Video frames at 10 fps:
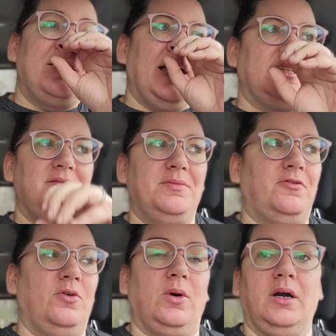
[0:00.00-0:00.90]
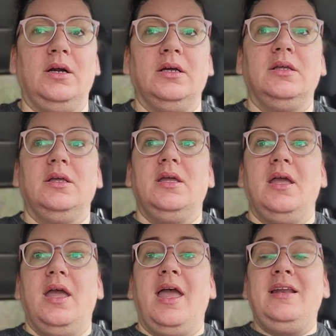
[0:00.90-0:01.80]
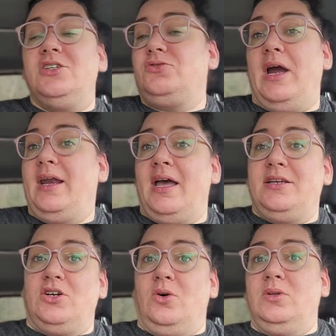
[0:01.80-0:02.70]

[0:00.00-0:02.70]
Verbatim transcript: that to me before, and he's right, I don't.